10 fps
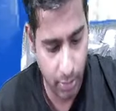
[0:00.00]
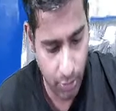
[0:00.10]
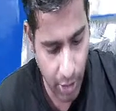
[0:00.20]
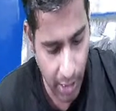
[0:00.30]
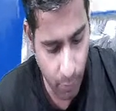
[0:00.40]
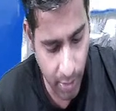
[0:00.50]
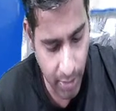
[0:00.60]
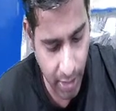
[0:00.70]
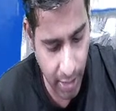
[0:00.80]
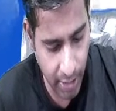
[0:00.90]
Check
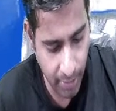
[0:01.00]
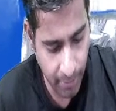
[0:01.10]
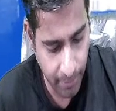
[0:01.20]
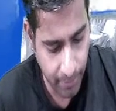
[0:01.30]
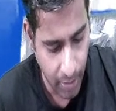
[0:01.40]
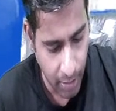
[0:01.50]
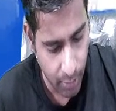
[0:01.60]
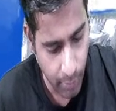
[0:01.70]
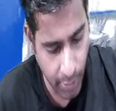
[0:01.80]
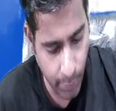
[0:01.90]
once again.
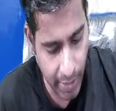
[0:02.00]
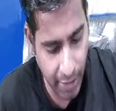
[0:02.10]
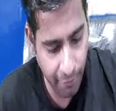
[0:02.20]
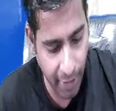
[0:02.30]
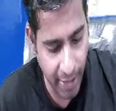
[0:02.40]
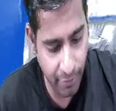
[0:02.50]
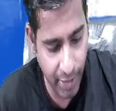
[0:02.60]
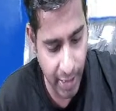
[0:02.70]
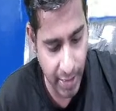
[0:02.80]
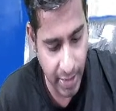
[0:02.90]
125
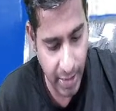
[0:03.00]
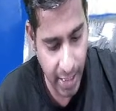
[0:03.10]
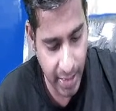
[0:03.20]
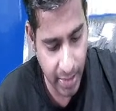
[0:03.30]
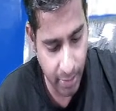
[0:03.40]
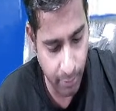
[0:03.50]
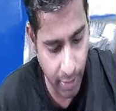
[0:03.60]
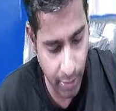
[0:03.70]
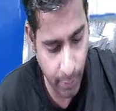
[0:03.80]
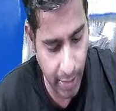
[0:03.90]
days. Yes,
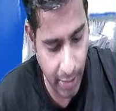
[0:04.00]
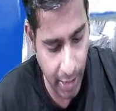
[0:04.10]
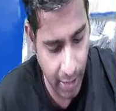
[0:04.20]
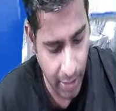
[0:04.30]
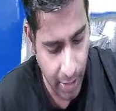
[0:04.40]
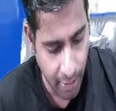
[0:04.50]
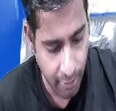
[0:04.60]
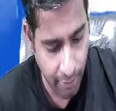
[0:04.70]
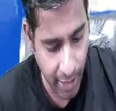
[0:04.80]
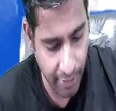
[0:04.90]

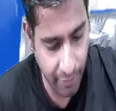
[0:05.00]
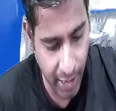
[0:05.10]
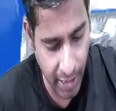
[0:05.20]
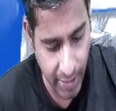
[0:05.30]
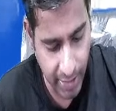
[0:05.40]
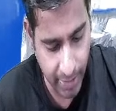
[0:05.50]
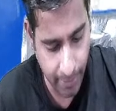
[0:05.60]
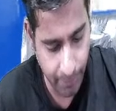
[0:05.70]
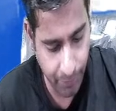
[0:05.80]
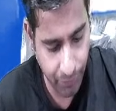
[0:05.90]
125 days.
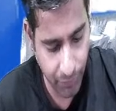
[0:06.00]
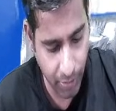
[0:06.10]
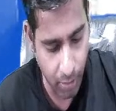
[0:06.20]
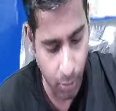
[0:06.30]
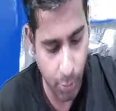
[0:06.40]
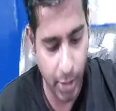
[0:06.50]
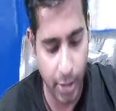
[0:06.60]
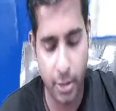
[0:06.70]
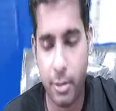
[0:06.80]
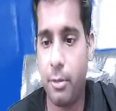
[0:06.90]

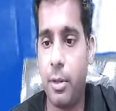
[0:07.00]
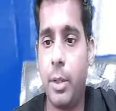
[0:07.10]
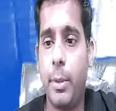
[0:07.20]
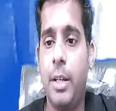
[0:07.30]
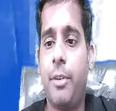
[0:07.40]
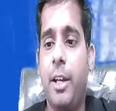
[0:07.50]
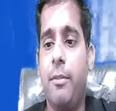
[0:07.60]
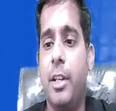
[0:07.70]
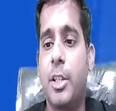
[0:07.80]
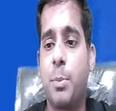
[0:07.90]
Okay, 125
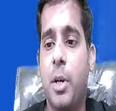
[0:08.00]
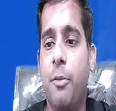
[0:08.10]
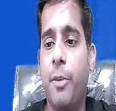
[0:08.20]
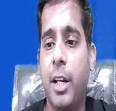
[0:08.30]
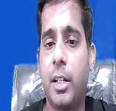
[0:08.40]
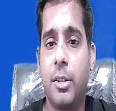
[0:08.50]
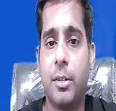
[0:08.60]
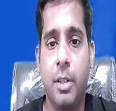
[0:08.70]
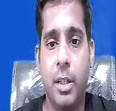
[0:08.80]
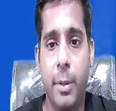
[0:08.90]
days. Perfect.
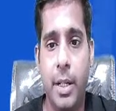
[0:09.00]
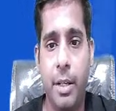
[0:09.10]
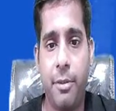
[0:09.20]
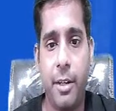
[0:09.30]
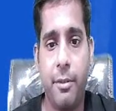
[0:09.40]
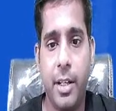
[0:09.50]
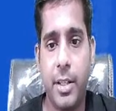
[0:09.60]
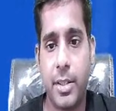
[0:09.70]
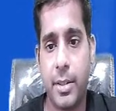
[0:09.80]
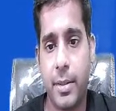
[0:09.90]
125 days.